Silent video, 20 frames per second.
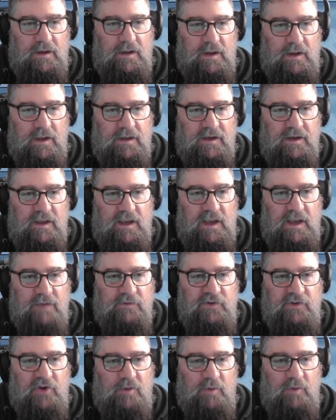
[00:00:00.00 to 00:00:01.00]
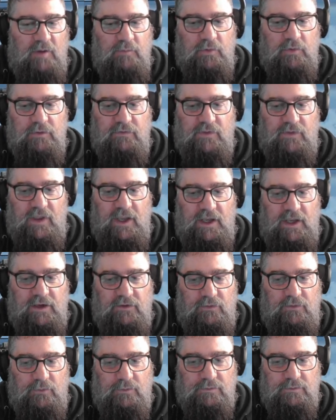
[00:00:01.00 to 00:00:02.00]
and every time I move the
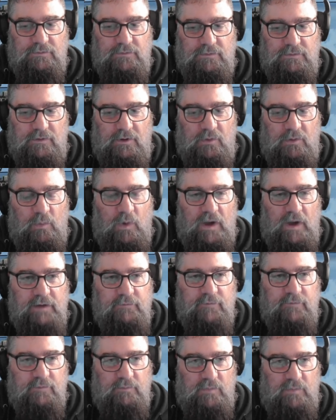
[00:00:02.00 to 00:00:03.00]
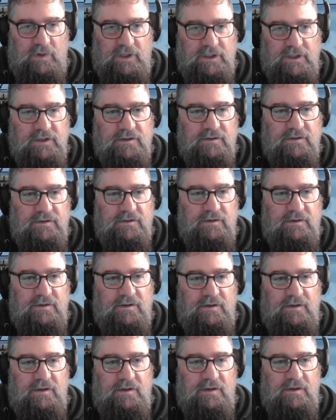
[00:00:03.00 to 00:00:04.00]
handle away from me,
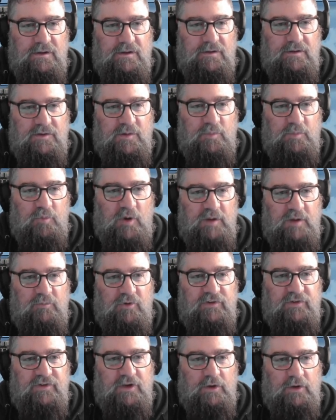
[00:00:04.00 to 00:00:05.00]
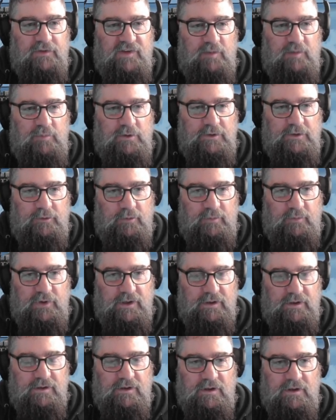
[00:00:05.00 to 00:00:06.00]
the brake pressure goes up a little
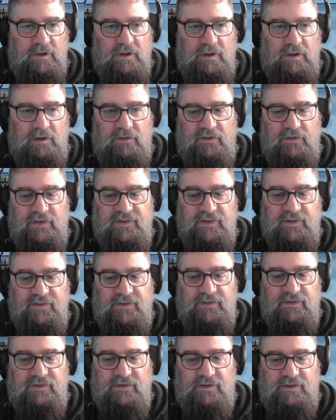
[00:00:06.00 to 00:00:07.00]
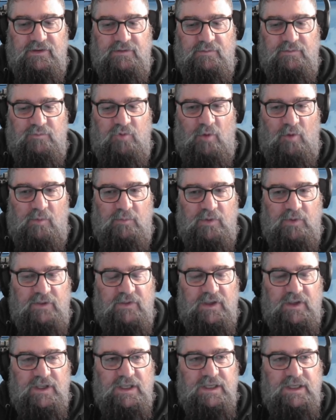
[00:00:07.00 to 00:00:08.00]
bit. This is probably
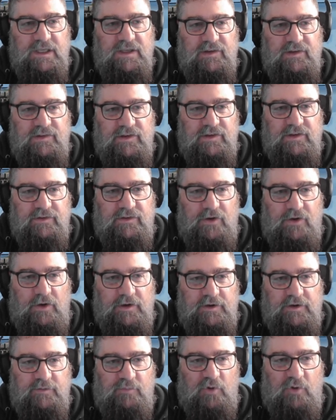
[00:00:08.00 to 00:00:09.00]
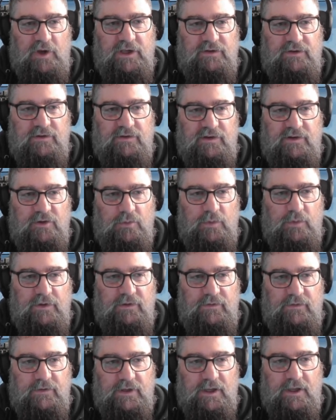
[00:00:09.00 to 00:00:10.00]
the easiest kind of brake to deal with
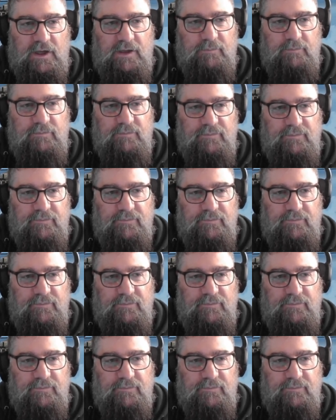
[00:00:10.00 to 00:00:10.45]
in the game.